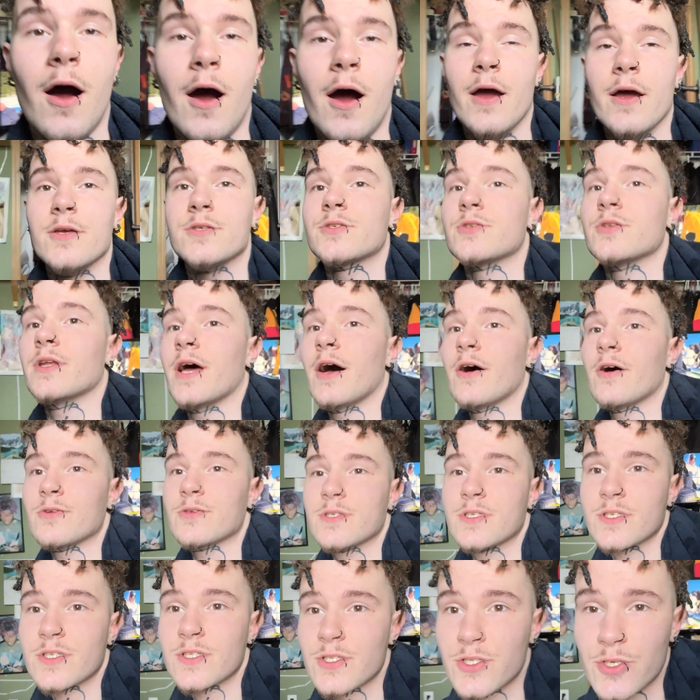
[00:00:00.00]
Alright, so now
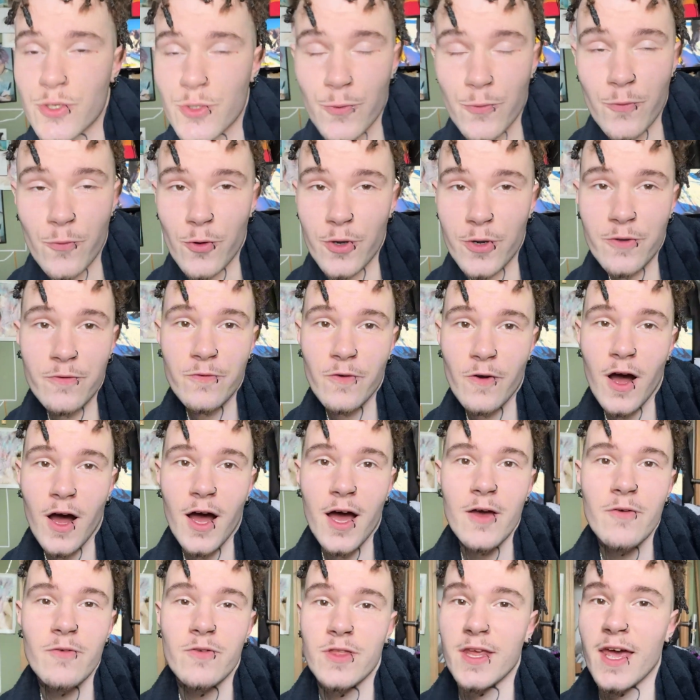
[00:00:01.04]
it's
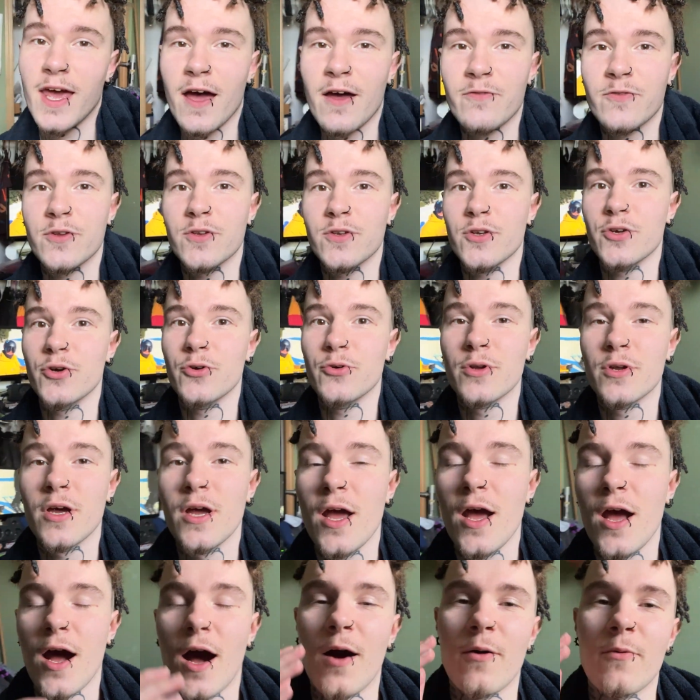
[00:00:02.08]
2:45 in the afternoon.
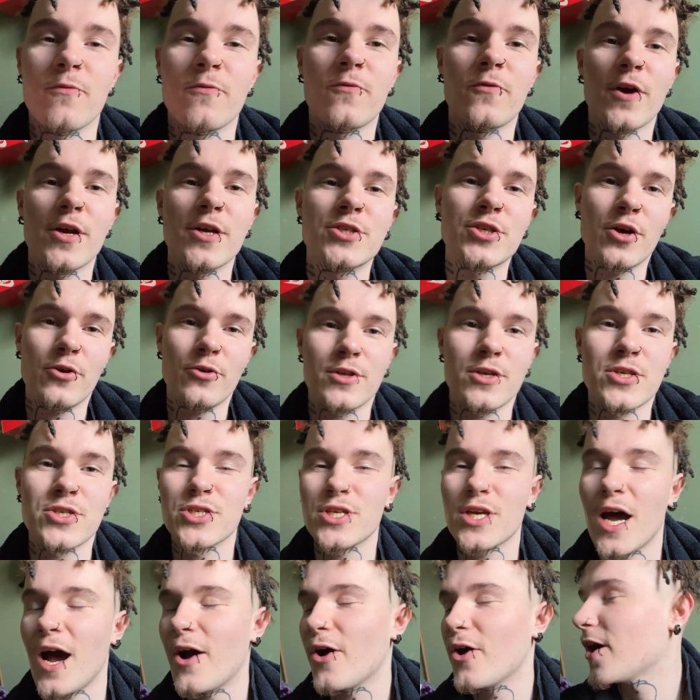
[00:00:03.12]
I'm fresh out the
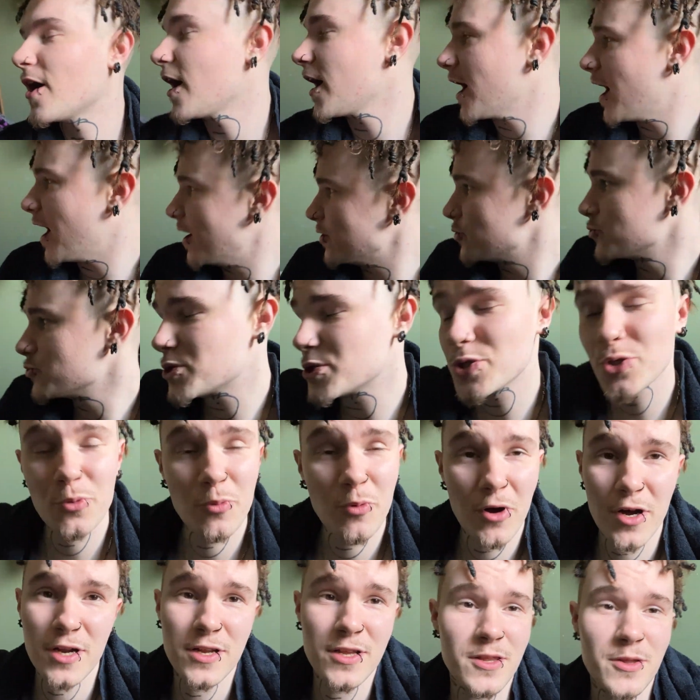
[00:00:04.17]
shower. I got
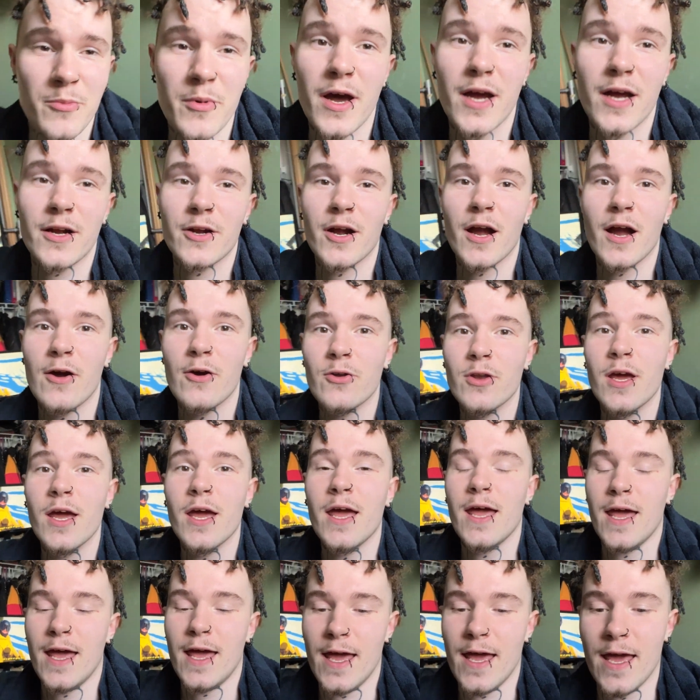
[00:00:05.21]
YouTube on in the background,
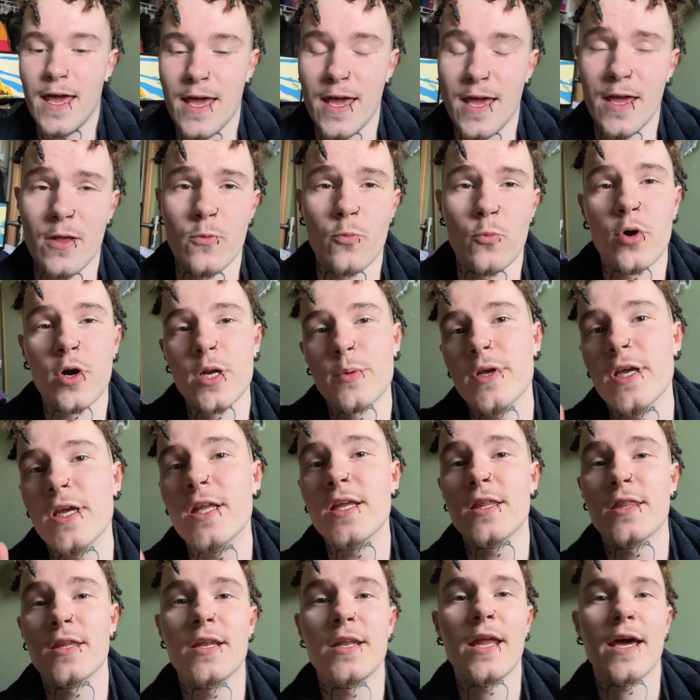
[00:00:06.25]
and we're gonna be
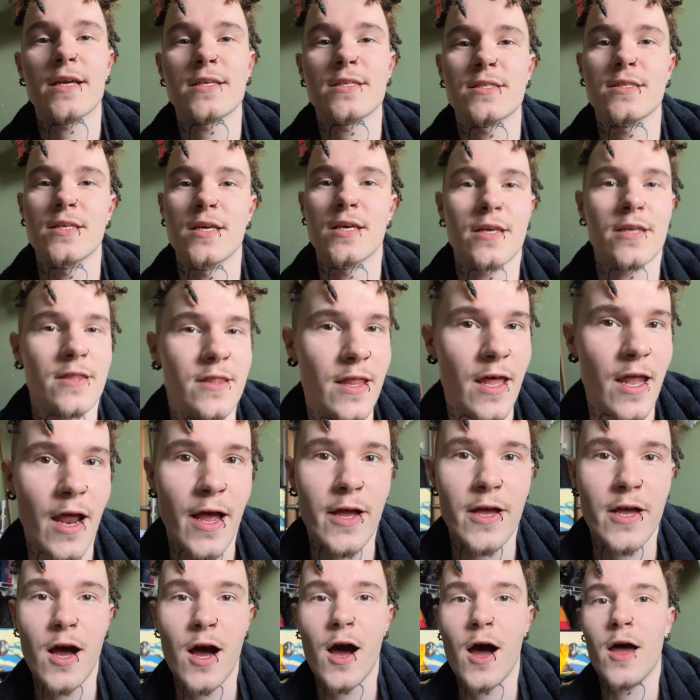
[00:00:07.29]
eating the next thing that I
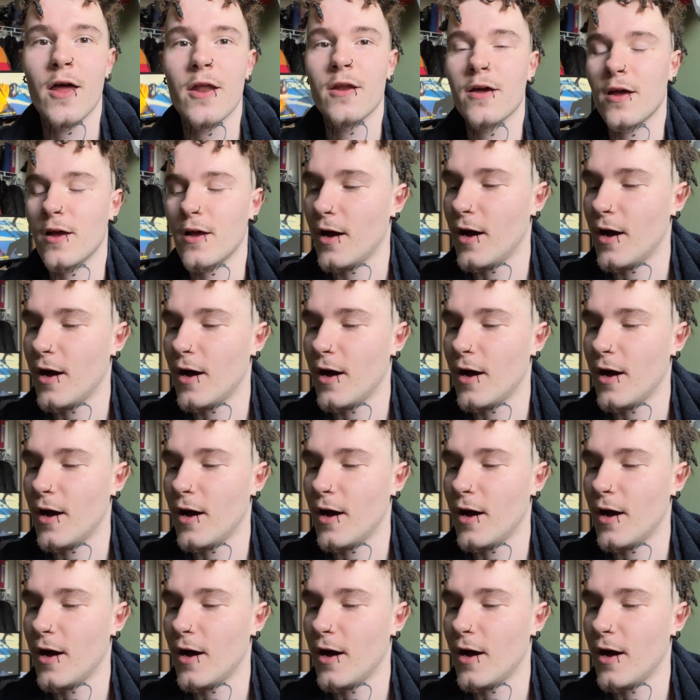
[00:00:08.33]
got,